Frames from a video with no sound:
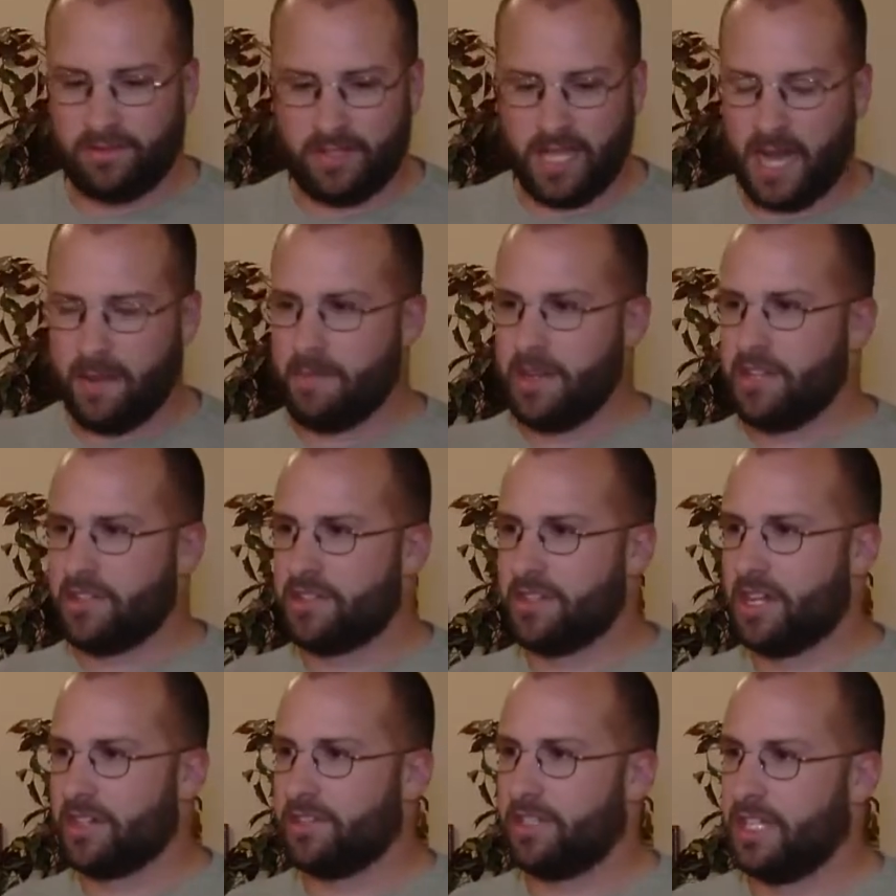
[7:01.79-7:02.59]
That
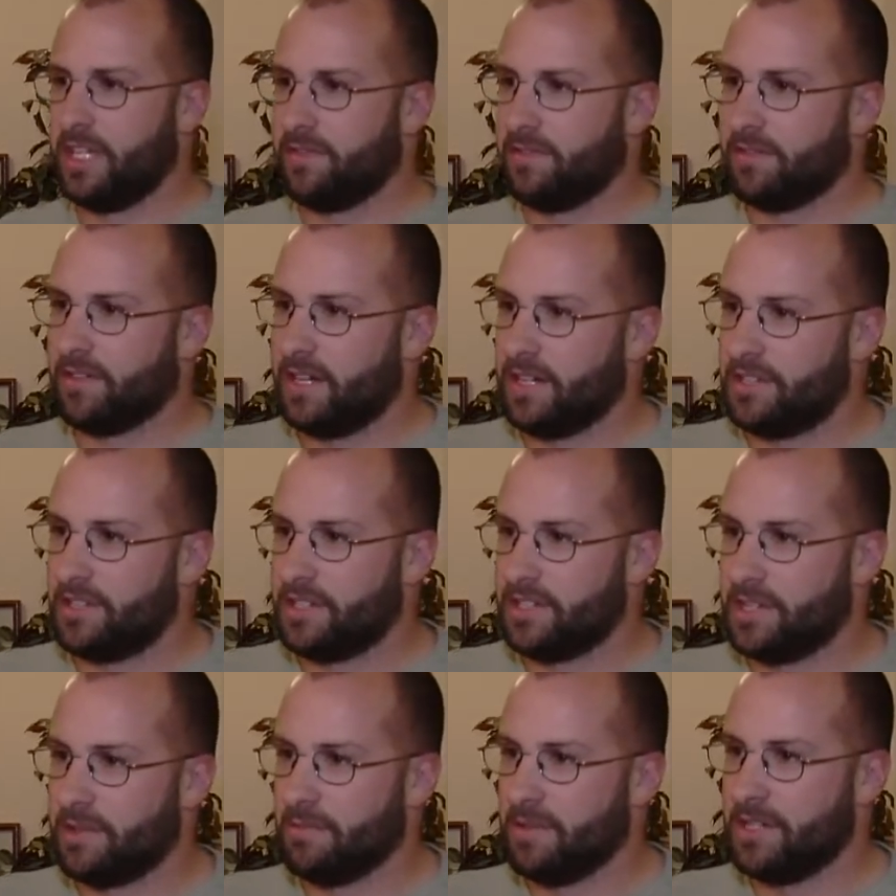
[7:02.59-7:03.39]
means nothing if
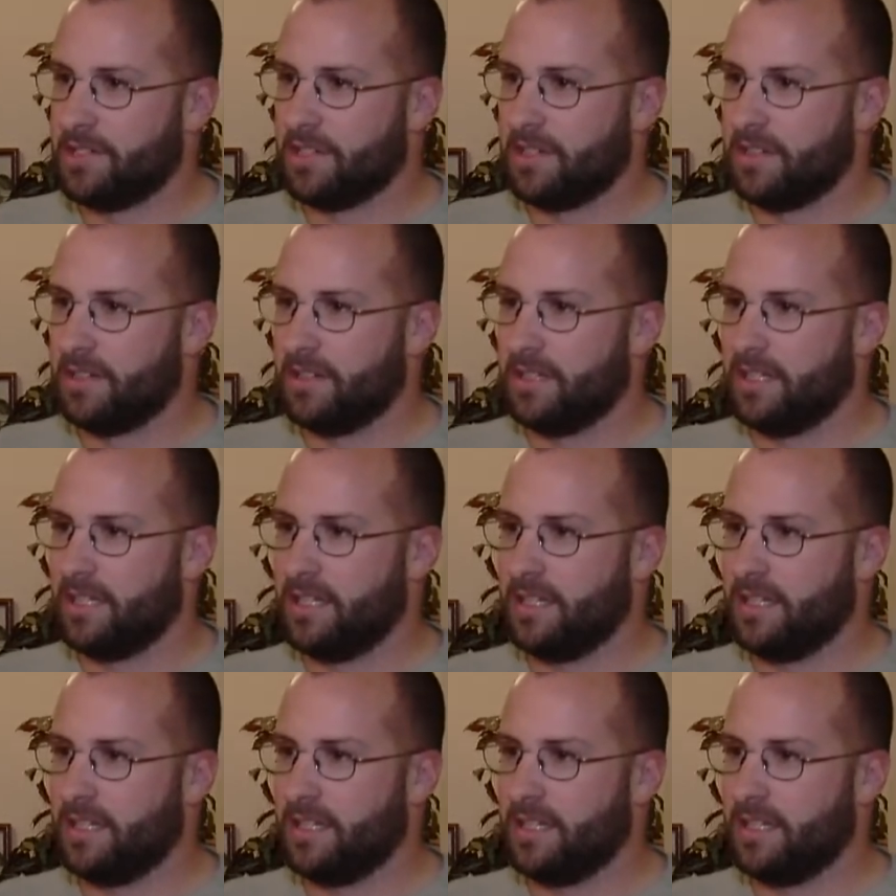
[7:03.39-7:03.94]
Christ isn't risen.